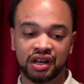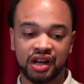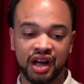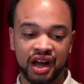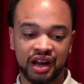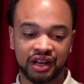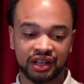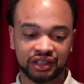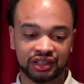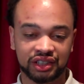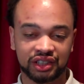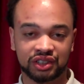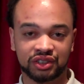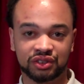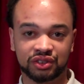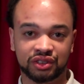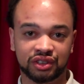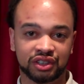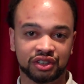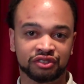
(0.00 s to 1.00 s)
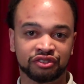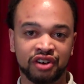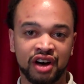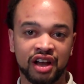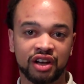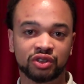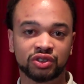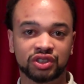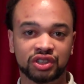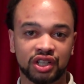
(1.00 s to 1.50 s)
kind of just
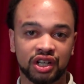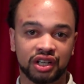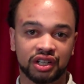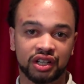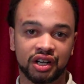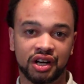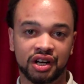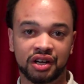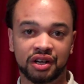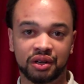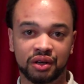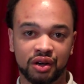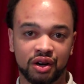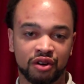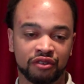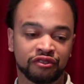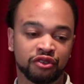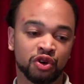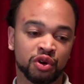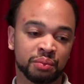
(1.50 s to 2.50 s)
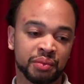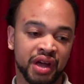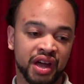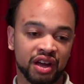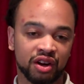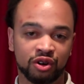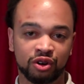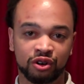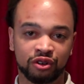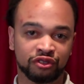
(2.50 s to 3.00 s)
follows a
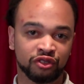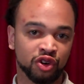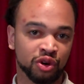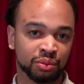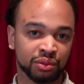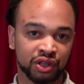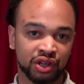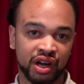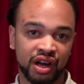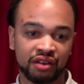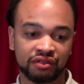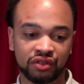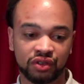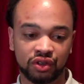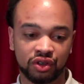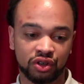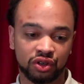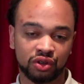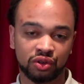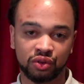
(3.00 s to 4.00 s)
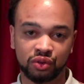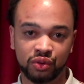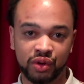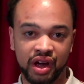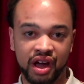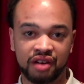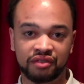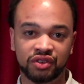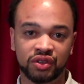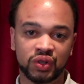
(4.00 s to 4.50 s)
format or a formula or
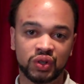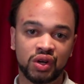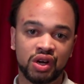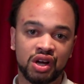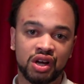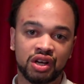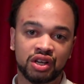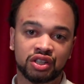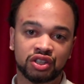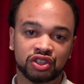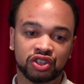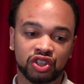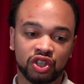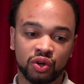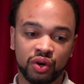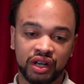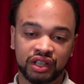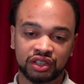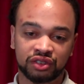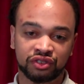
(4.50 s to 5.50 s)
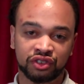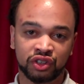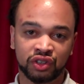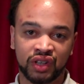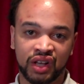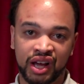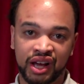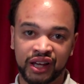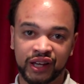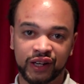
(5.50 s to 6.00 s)
what have you. So I just
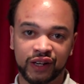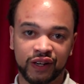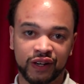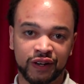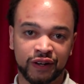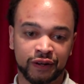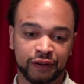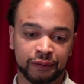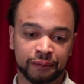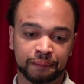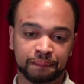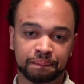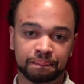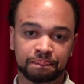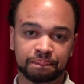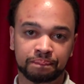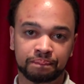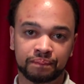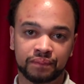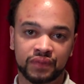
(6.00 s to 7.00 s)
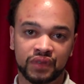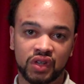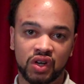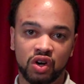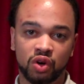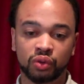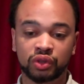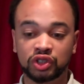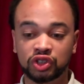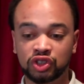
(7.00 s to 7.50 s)
feel like
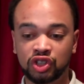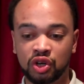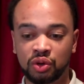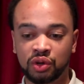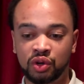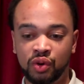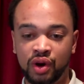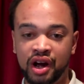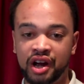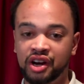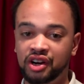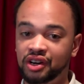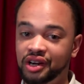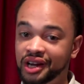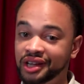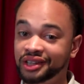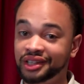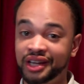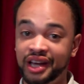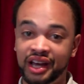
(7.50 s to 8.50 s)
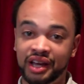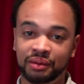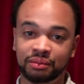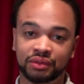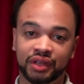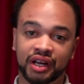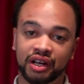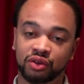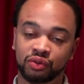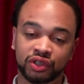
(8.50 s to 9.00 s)
original thought required in the
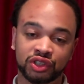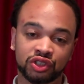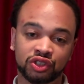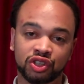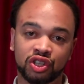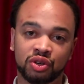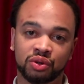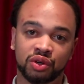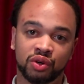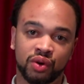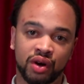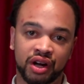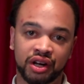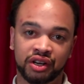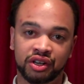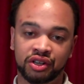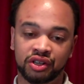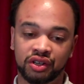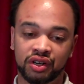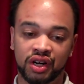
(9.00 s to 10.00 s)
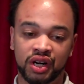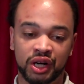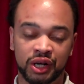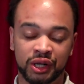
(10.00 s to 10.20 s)
name, like original thought required.